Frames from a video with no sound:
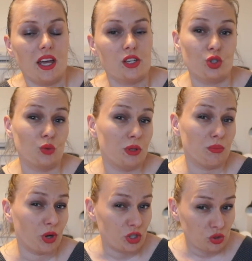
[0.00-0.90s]
it should be
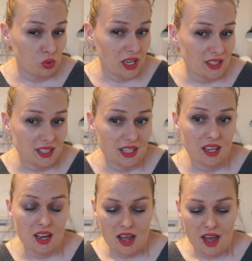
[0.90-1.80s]

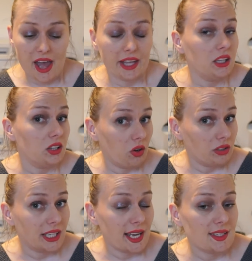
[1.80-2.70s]
moisturizing and
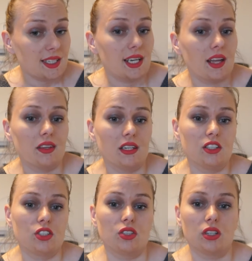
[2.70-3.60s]
long-lasting and then
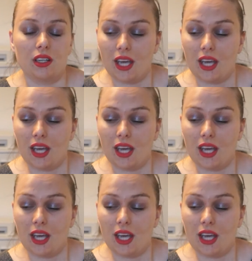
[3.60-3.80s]
it